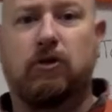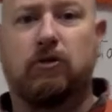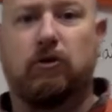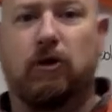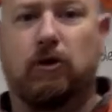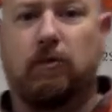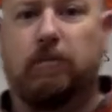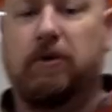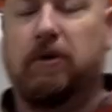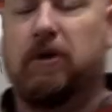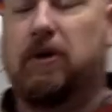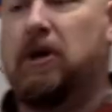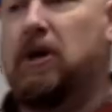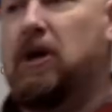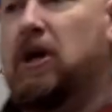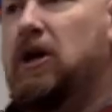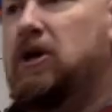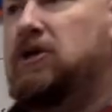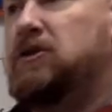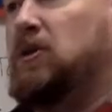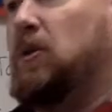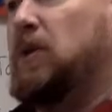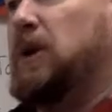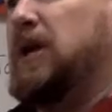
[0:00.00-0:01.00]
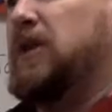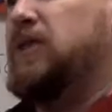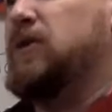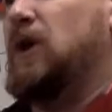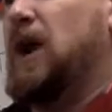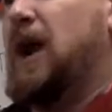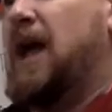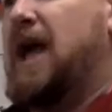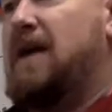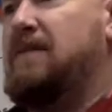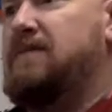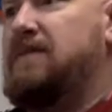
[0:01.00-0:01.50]
group. So either
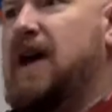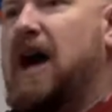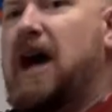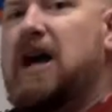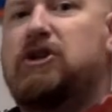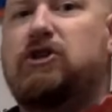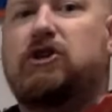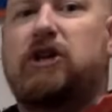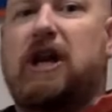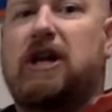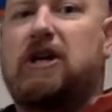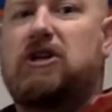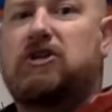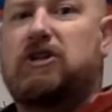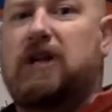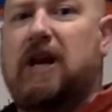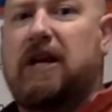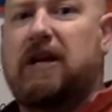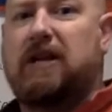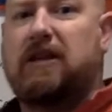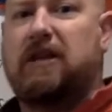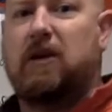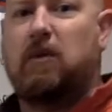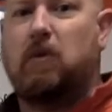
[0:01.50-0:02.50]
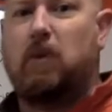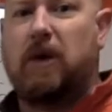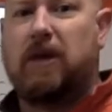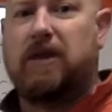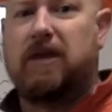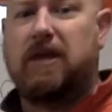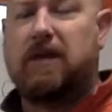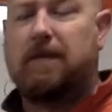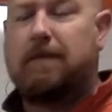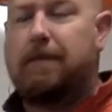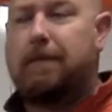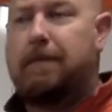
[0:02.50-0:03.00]
I have not changed anything with
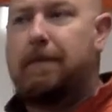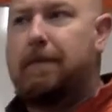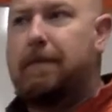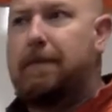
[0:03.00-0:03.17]
it,